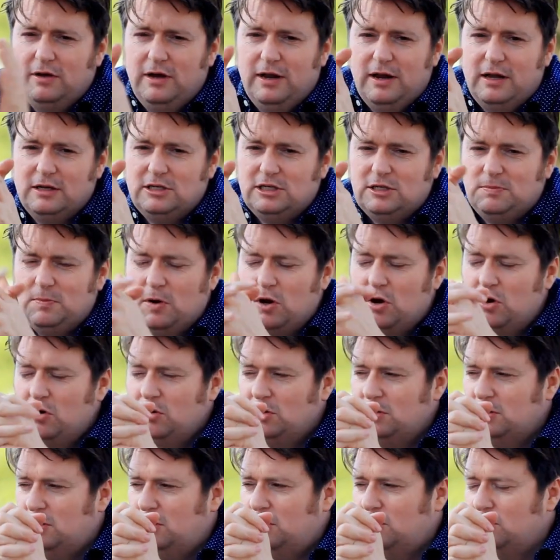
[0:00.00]
I don't smoke
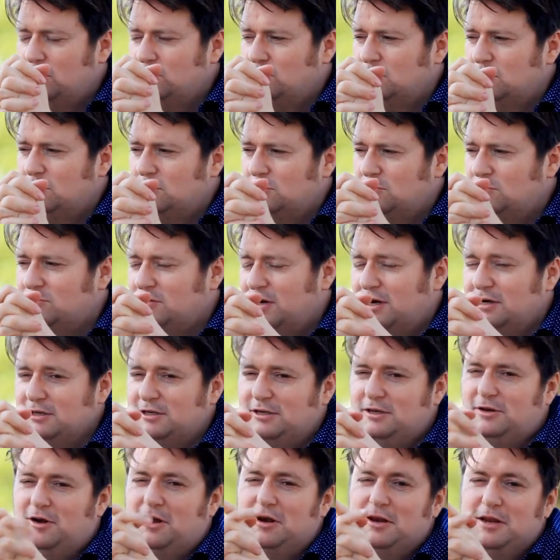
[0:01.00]
or do
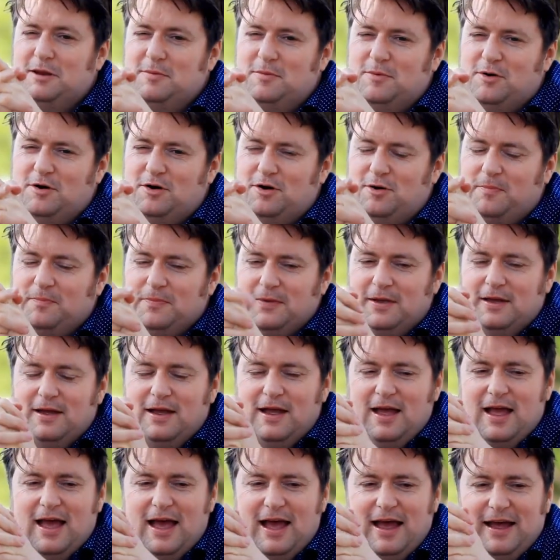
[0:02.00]
drugs. Not anymore.
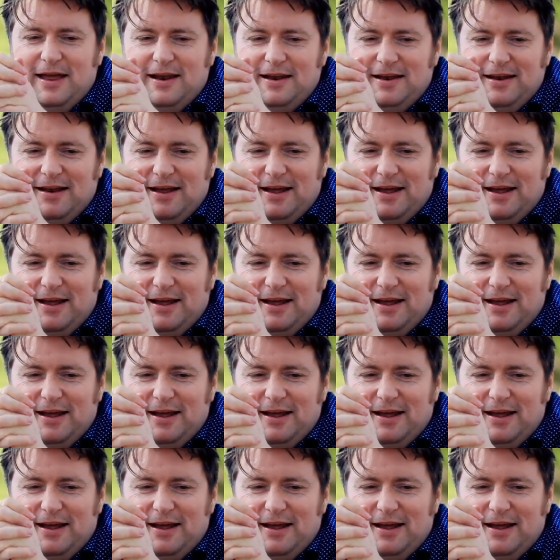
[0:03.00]
And